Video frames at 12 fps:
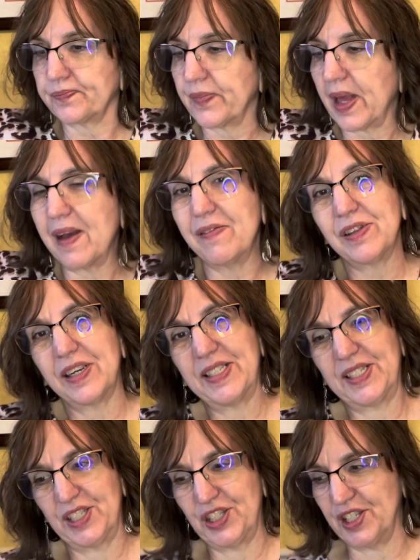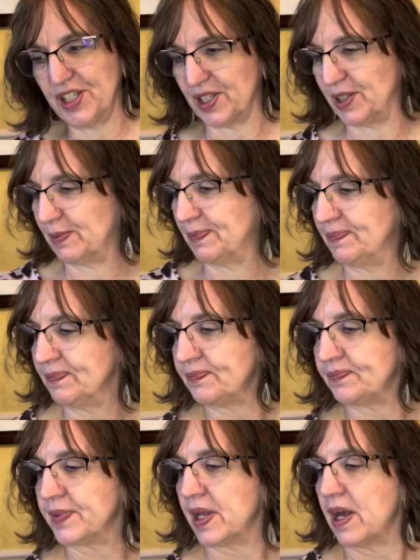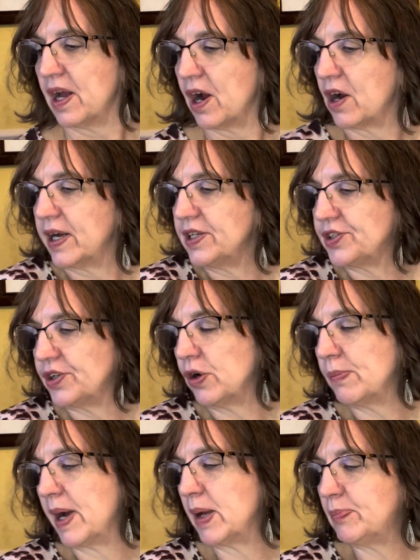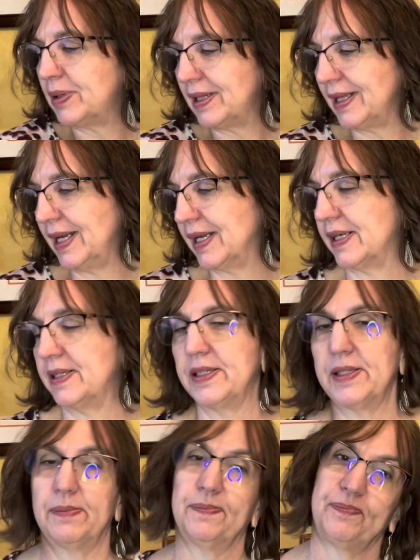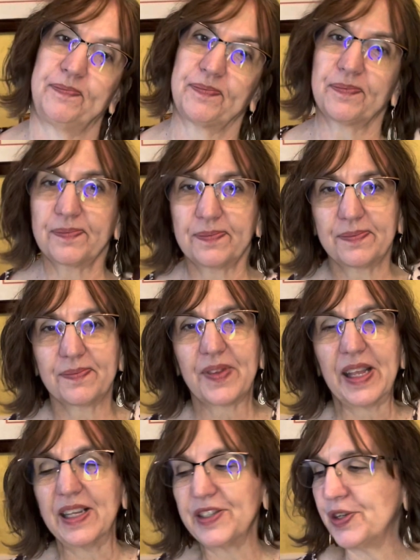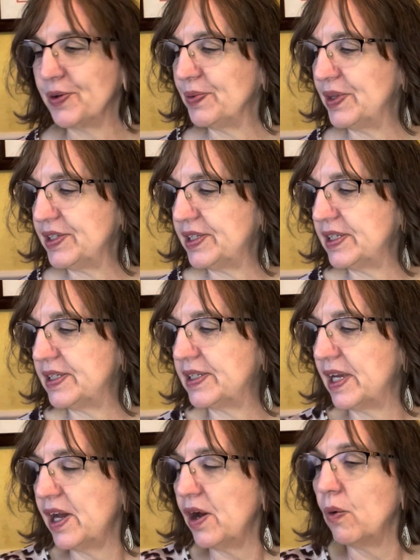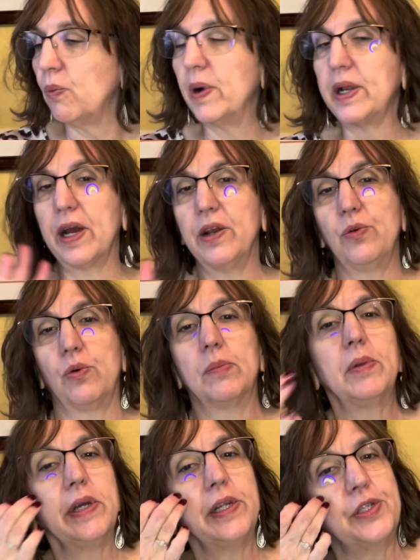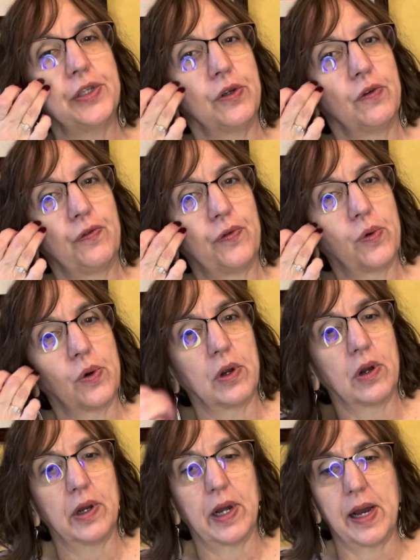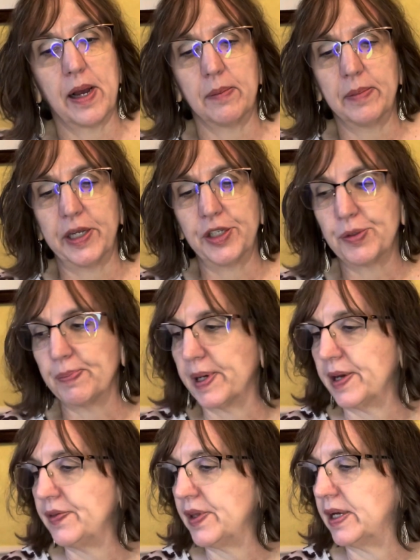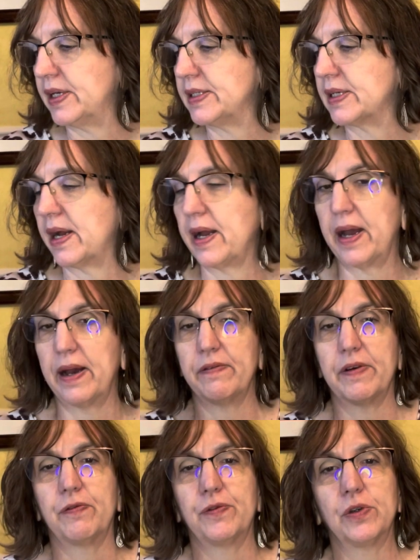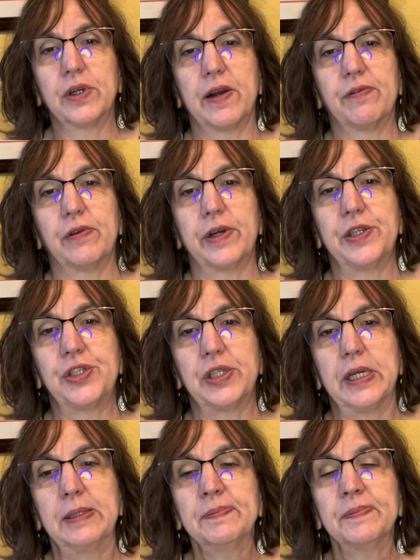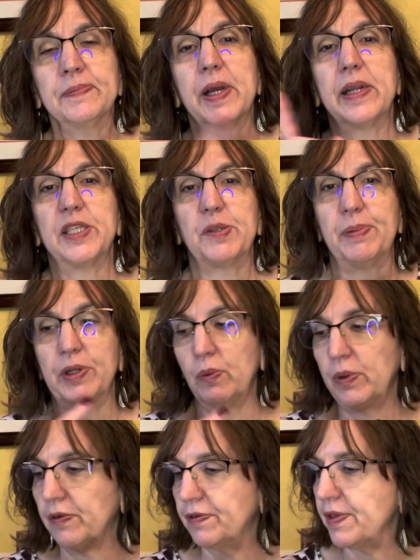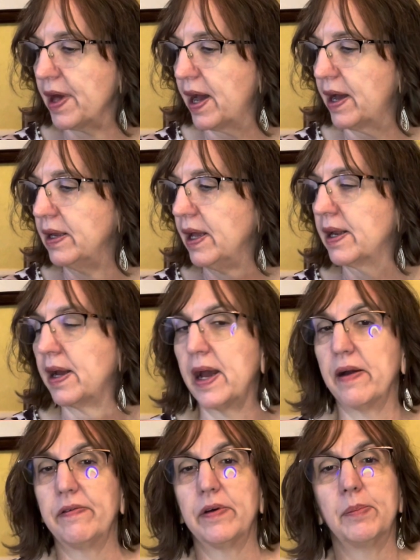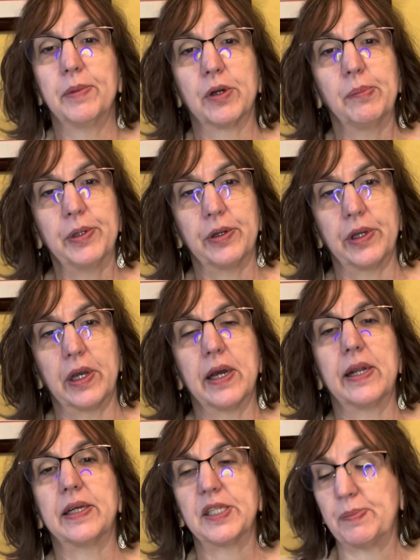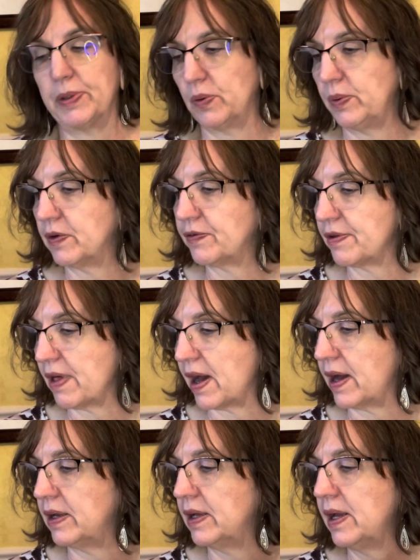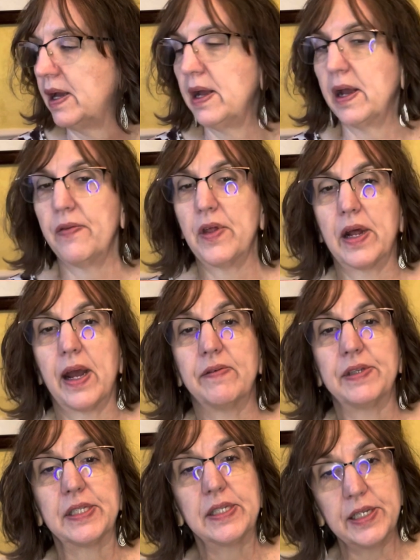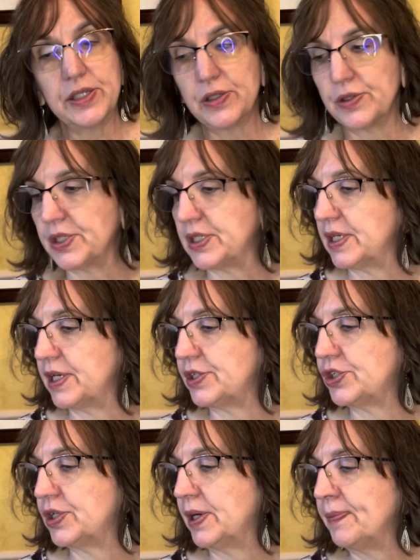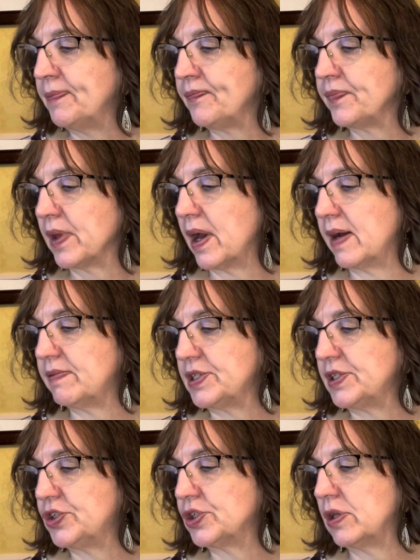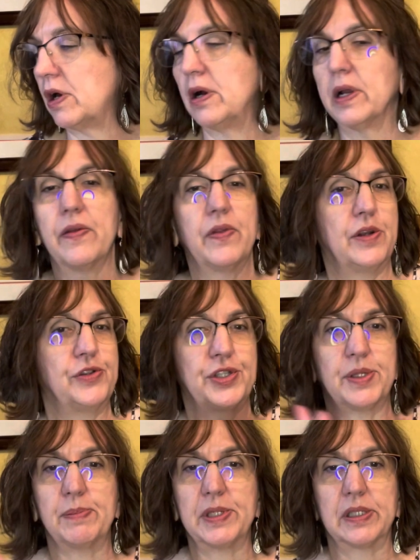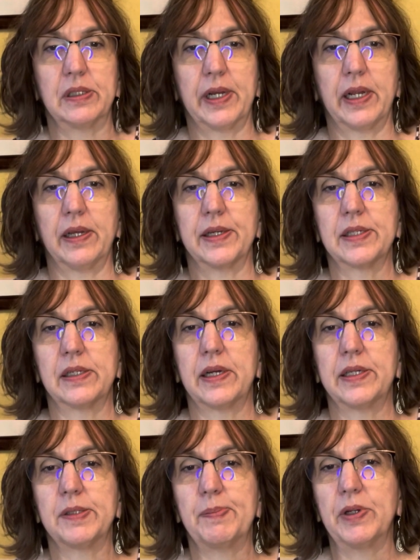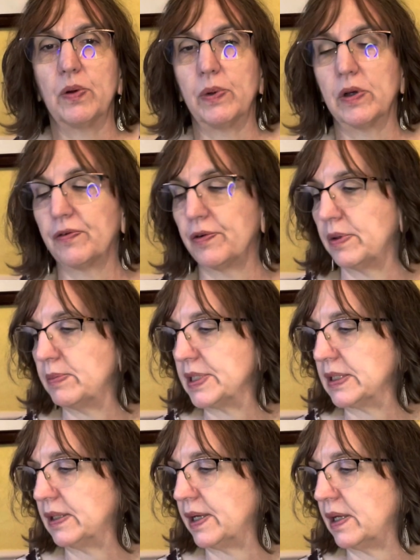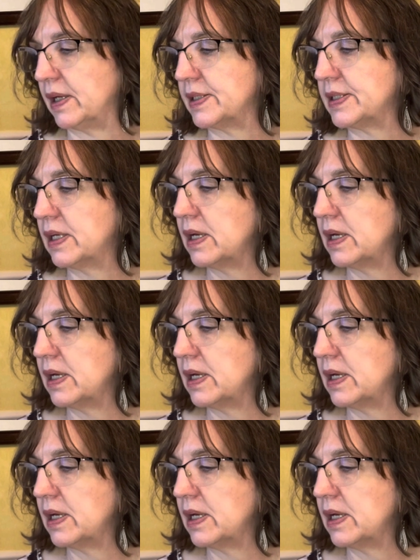I have a lot of stitching to do. All right, so my plans. So this is what I normally do for each month is I have a full coverage and I spin a wheel for that, and I have a Mirabilia and I spin a wheel for that, and then I have a seasonal stitch, I have a stitch along, and then just a miscellaneous, and I spin a wheel for the miscellaneous.